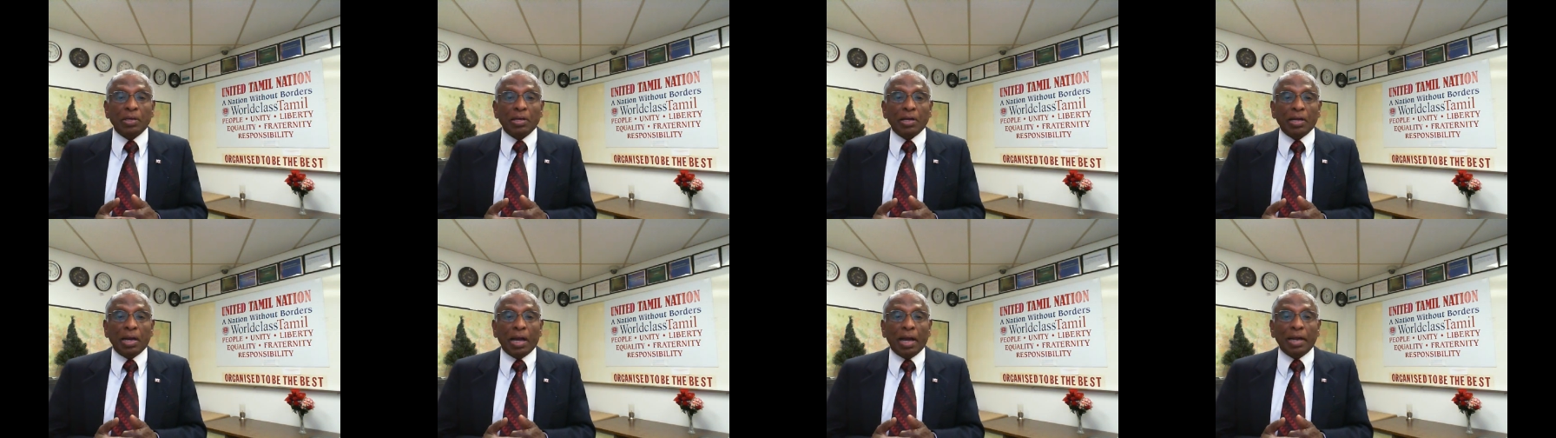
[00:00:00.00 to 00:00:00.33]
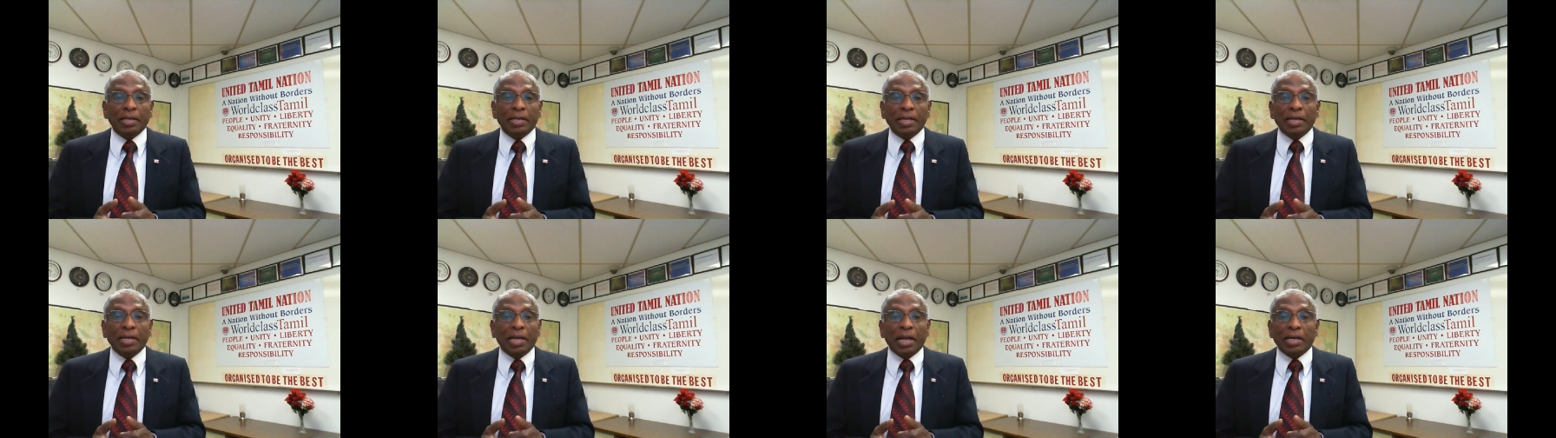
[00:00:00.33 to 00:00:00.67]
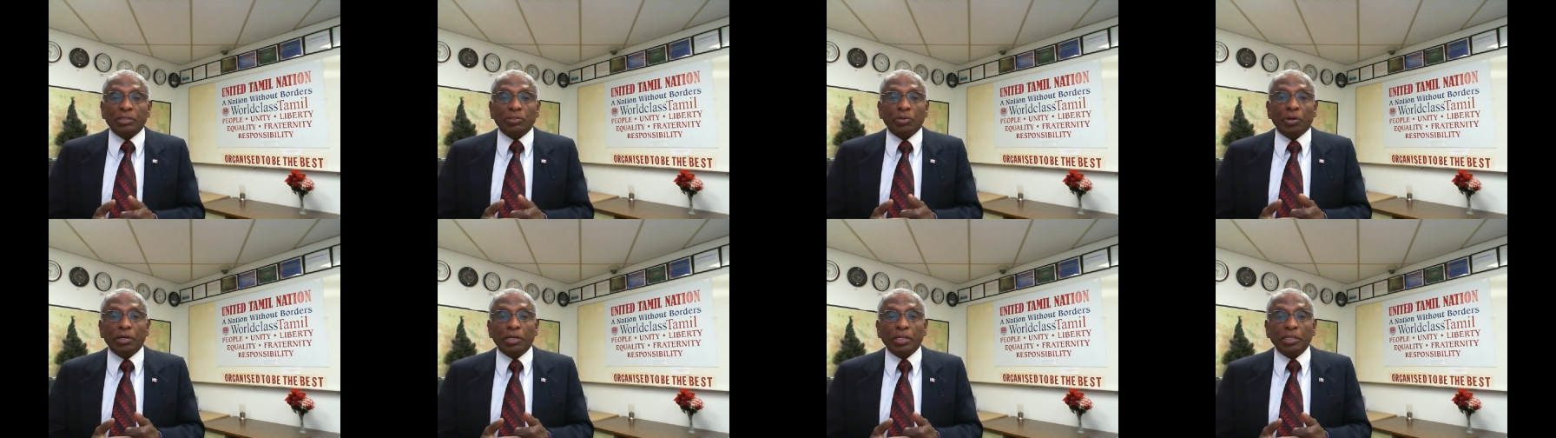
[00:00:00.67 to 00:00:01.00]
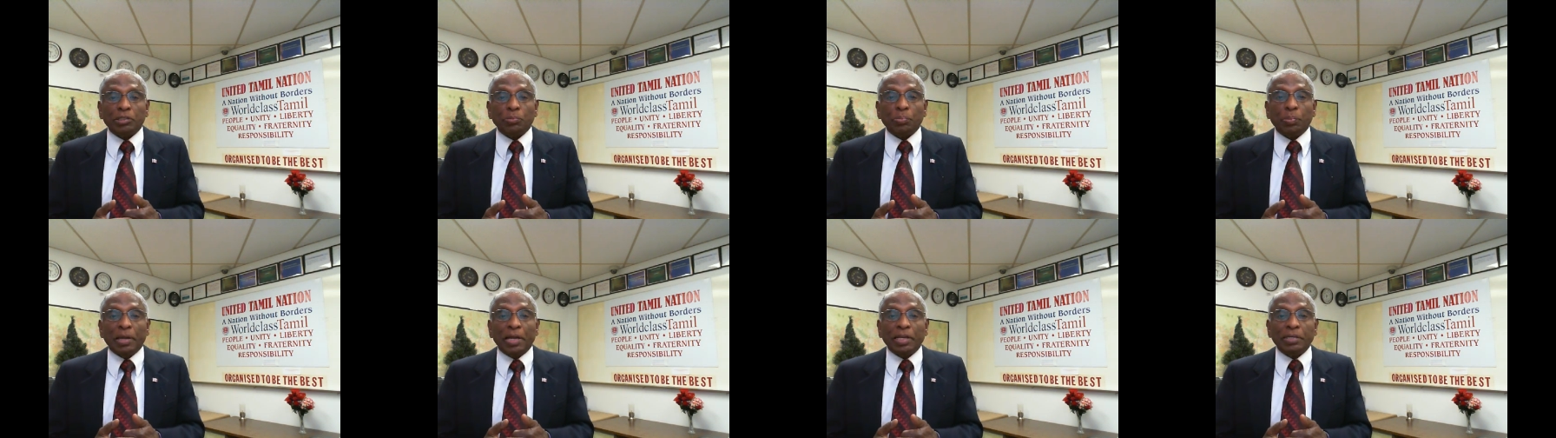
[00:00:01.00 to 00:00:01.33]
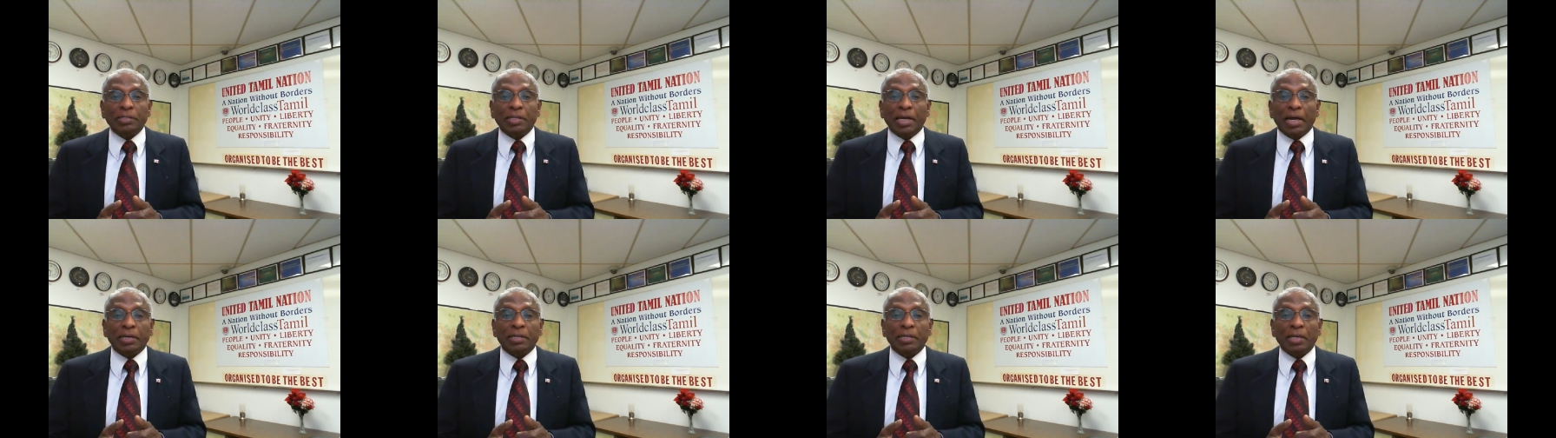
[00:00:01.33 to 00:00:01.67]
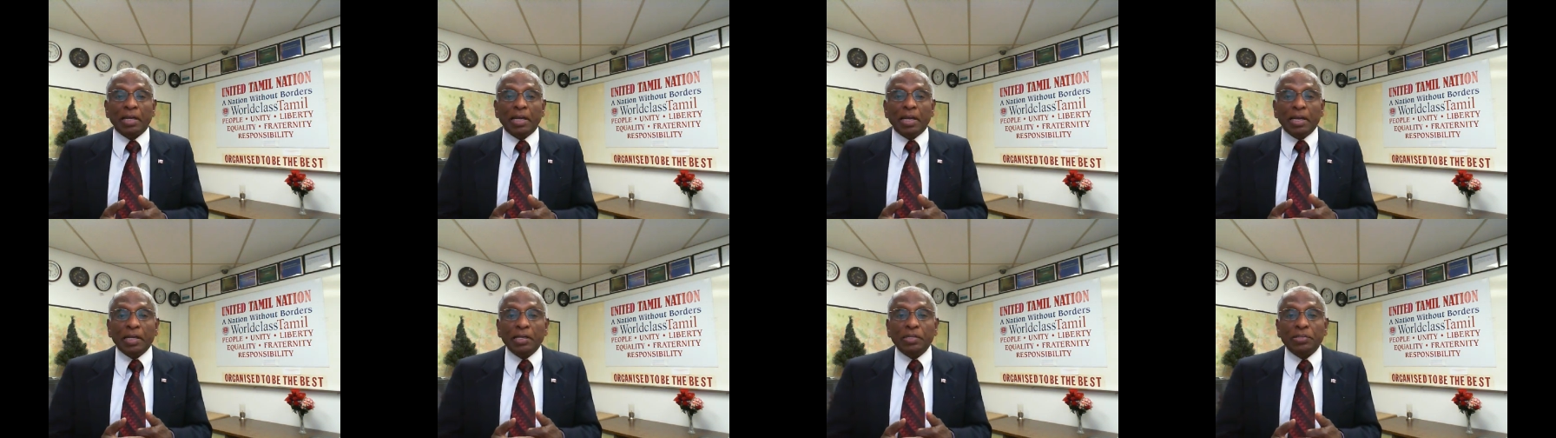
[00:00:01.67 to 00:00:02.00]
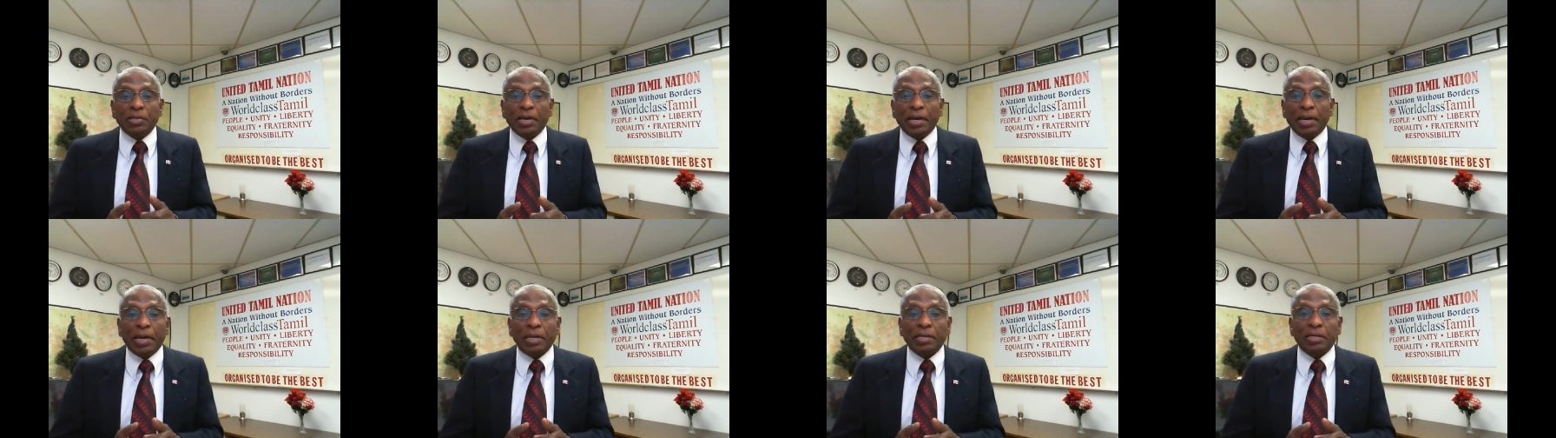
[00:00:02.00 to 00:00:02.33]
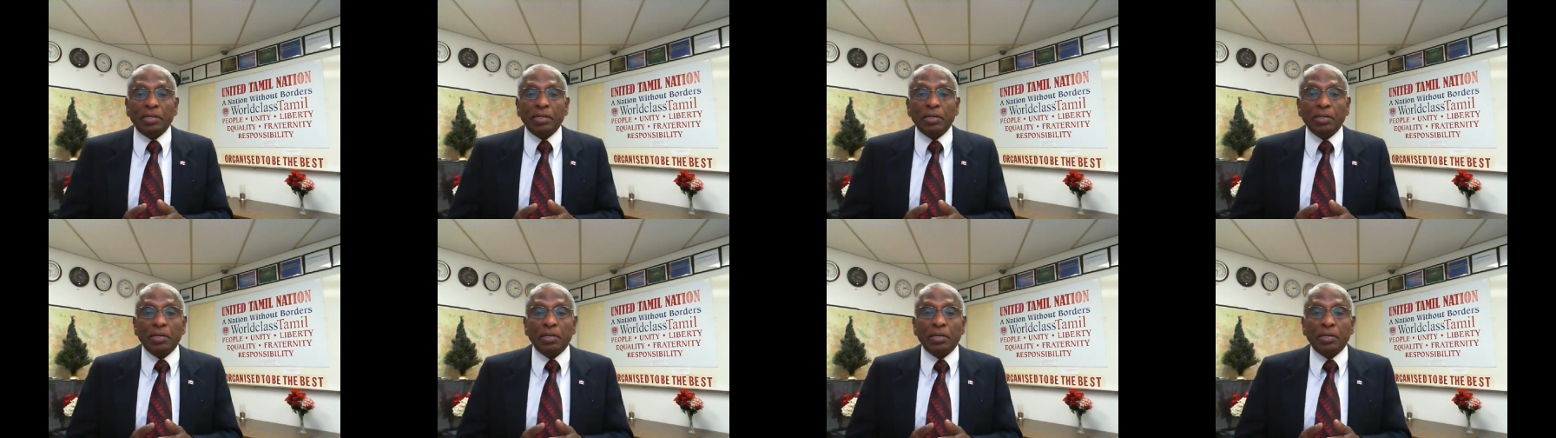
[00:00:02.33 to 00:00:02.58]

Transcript: and he has not displayed that intellect